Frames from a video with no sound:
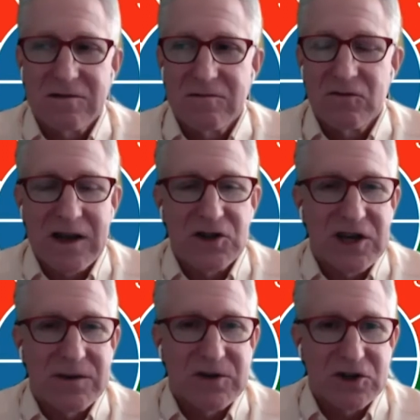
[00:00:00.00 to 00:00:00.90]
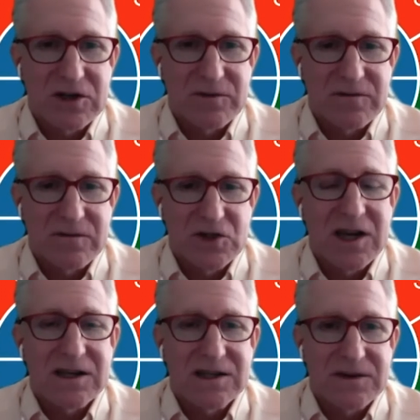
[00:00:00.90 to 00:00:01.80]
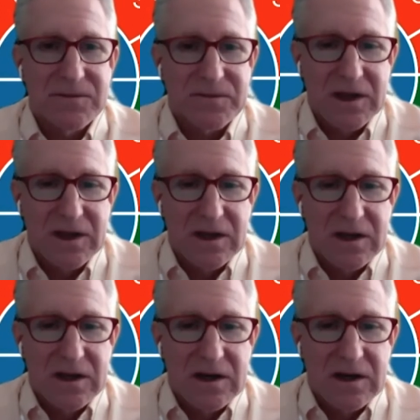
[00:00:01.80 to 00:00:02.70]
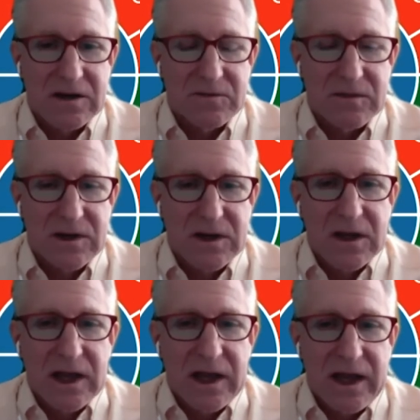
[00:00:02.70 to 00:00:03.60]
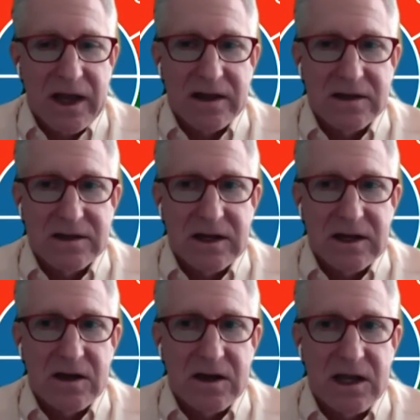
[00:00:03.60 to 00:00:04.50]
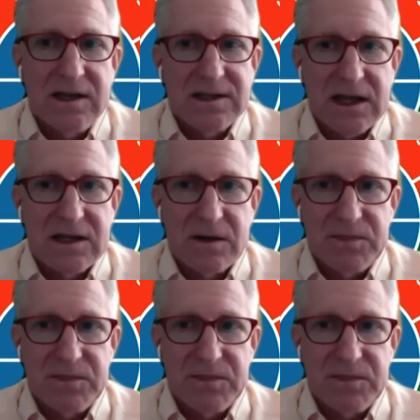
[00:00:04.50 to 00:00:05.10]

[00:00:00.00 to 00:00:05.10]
grand championship of chess. He said that